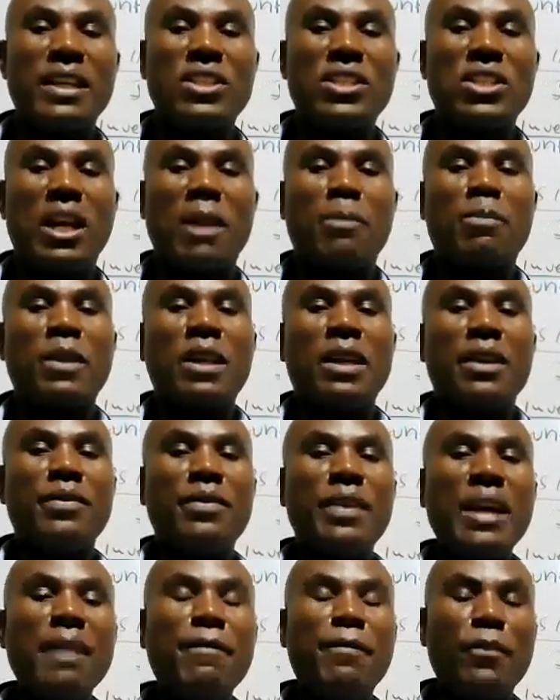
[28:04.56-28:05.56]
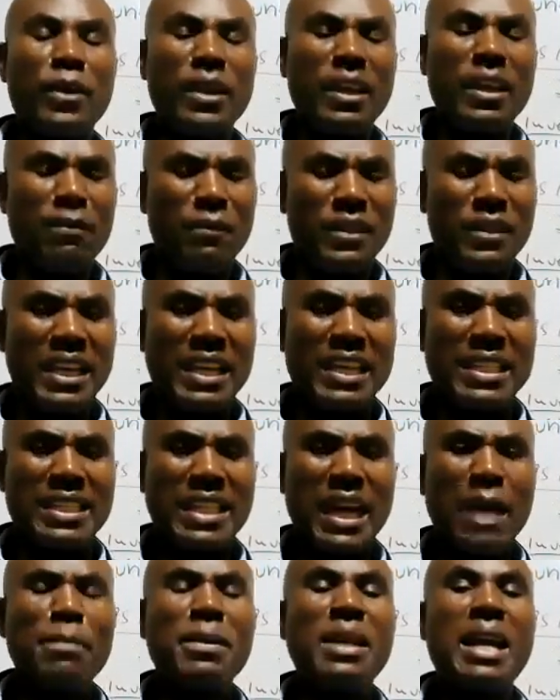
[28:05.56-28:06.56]
venture. Therefore, if the
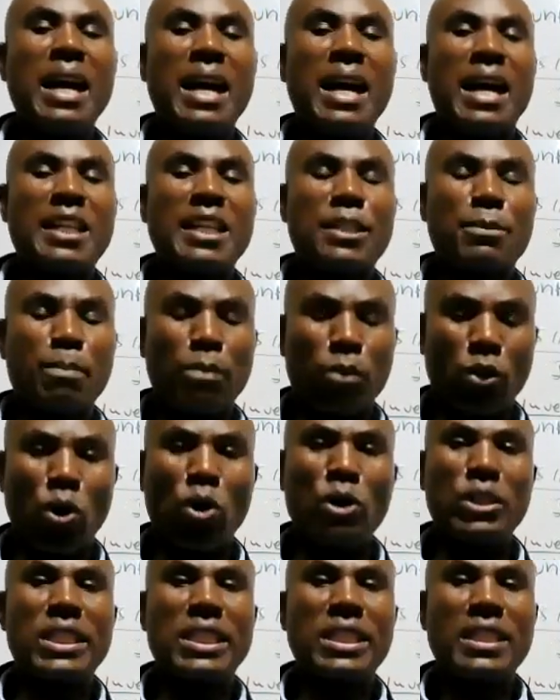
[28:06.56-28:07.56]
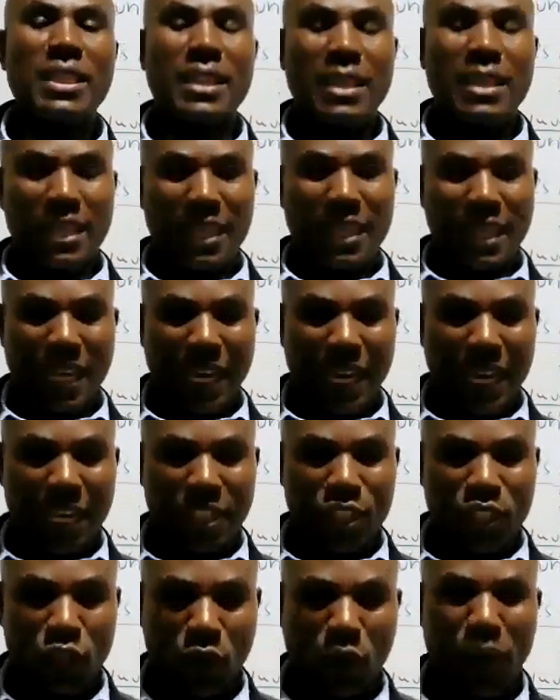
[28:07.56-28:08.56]
examiner has brought
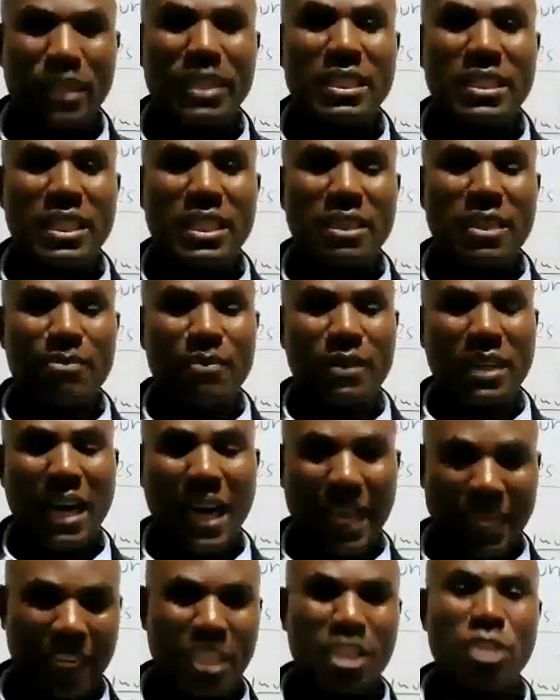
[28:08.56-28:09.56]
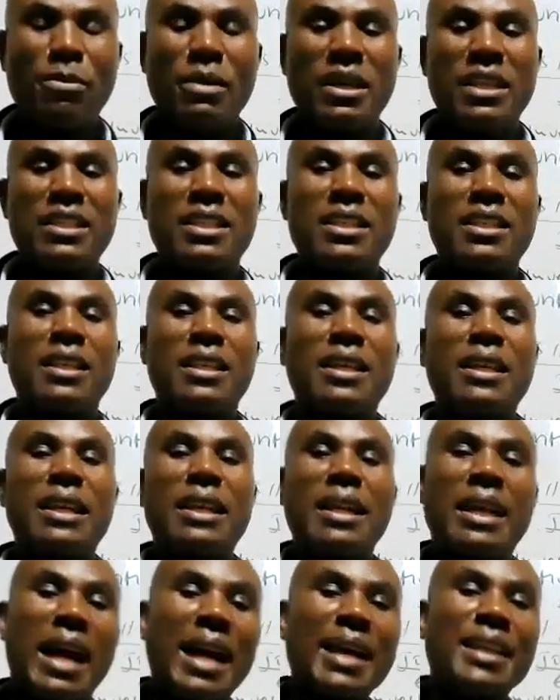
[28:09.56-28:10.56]
a joint arrangement,
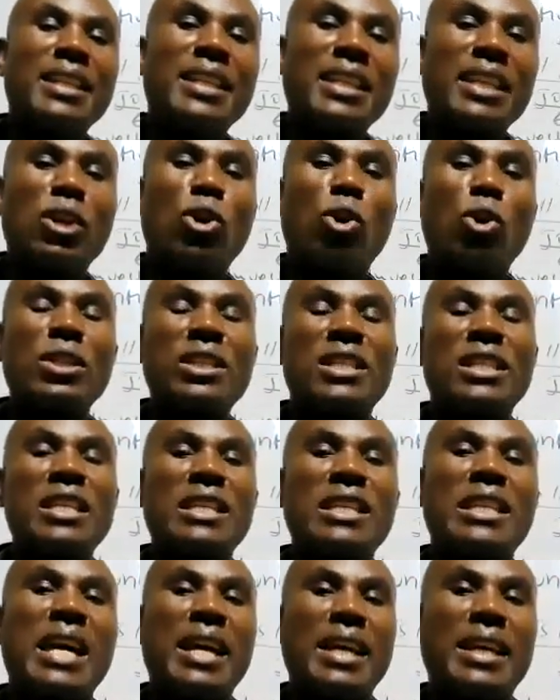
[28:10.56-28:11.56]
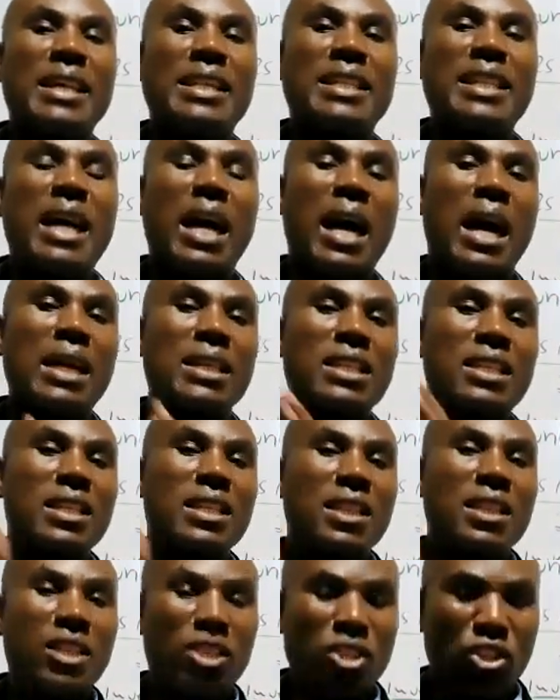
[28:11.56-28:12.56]
kindly consider it
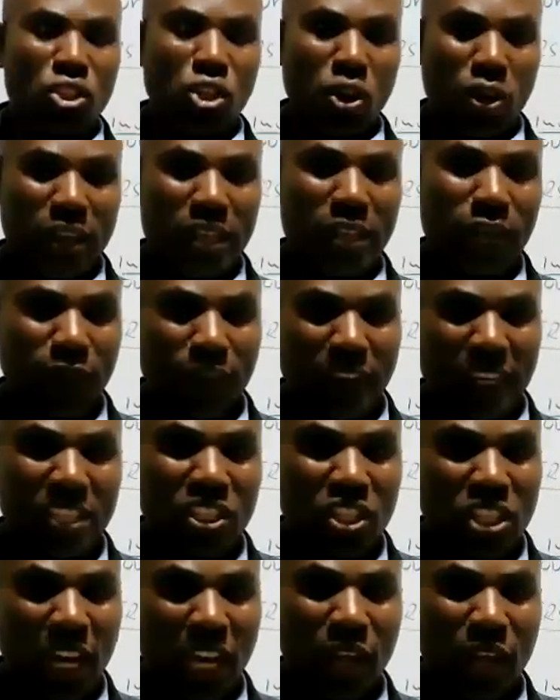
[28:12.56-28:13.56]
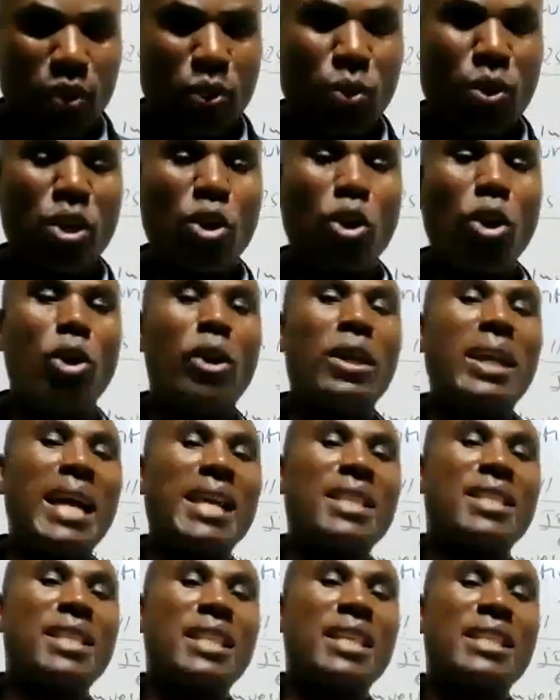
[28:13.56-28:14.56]
as joint venture. You
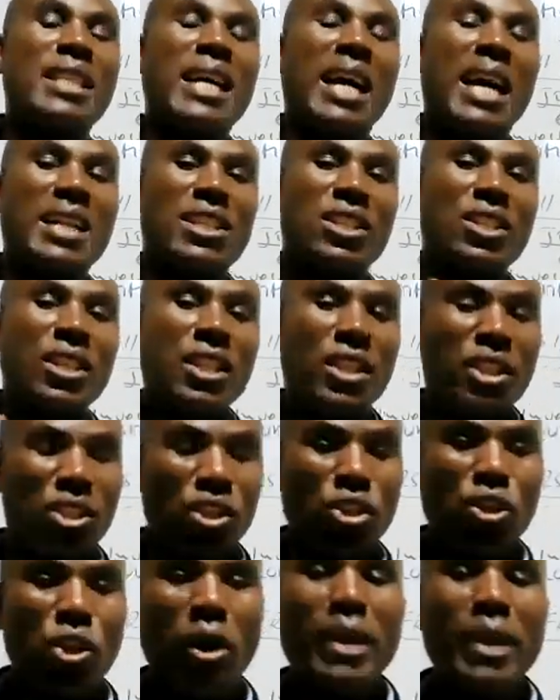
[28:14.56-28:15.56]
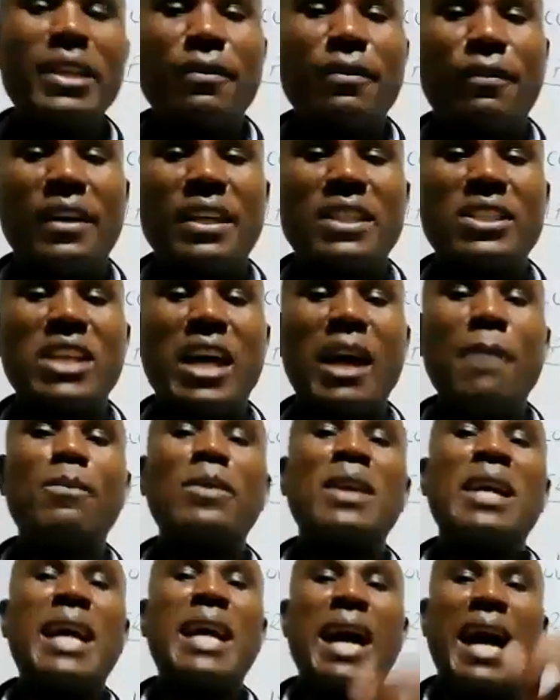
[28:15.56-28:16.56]
recognize it as joint
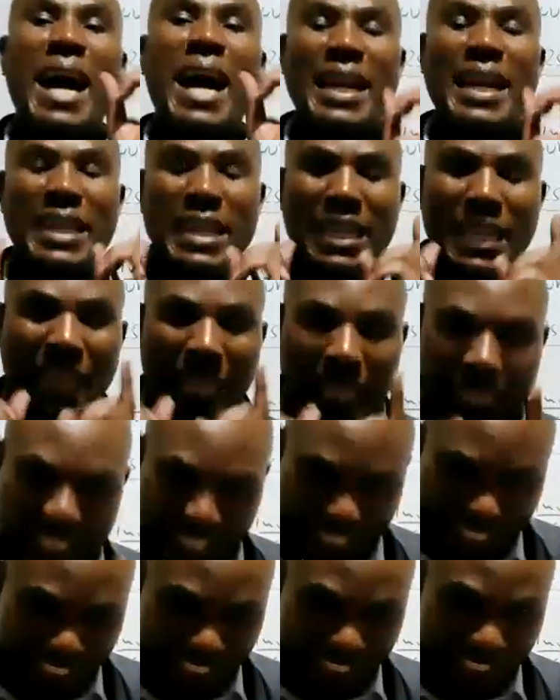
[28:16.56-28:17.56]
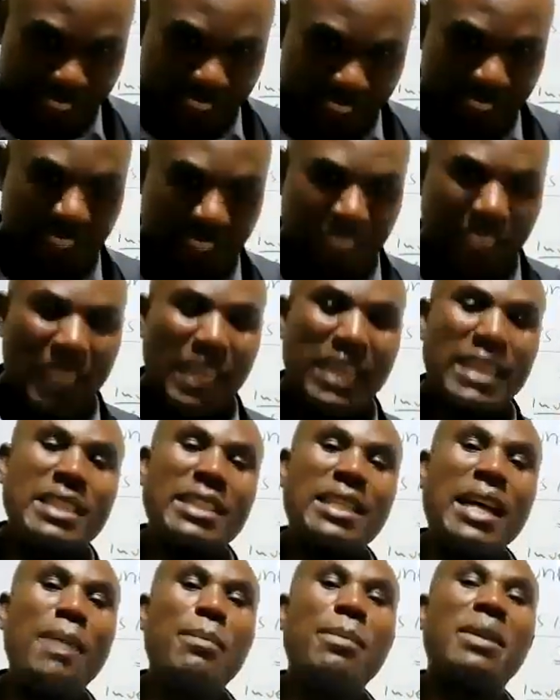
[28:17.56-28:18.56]
venture unless
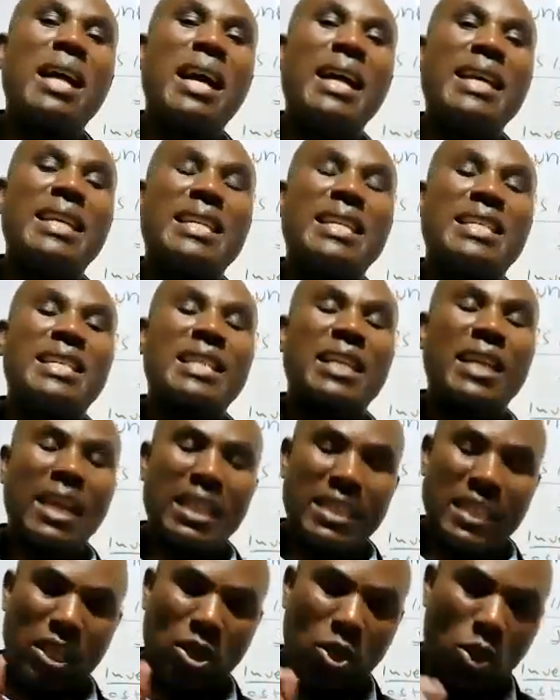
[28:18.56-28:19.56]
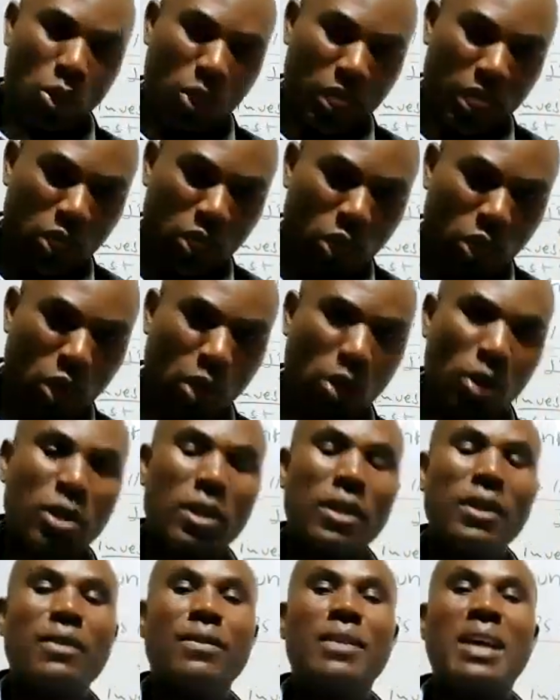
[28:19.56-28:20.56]
examiner is
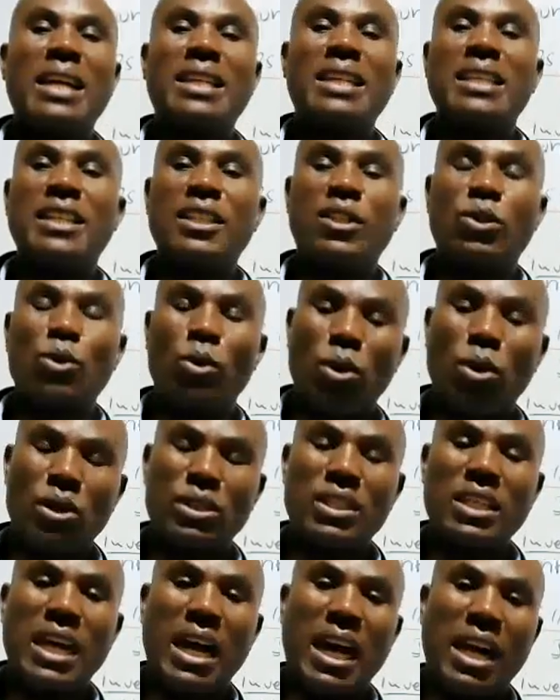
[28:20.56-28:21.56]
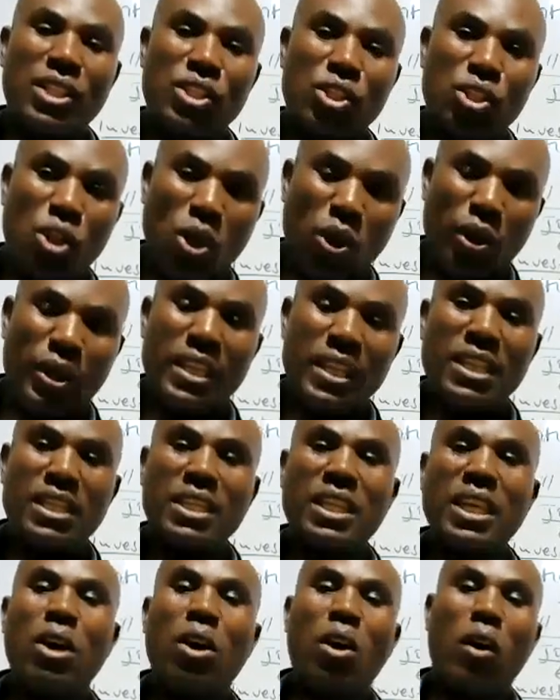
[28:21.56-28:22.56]
categorical that it was a
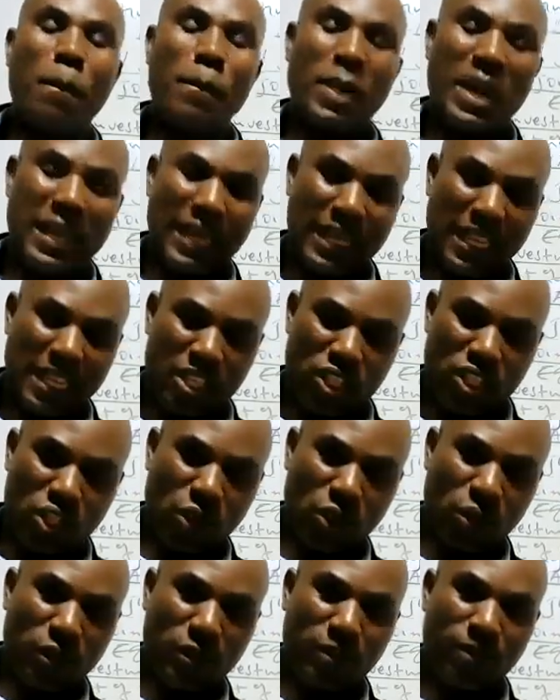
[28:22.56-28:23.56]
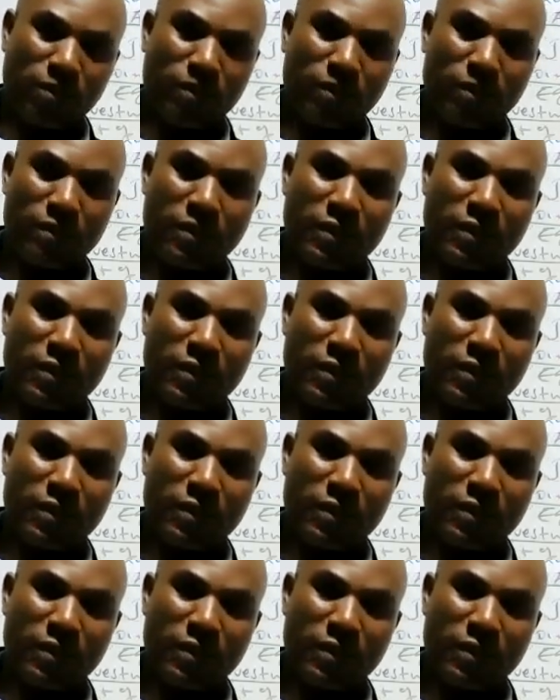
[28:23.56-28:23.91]
joint operation.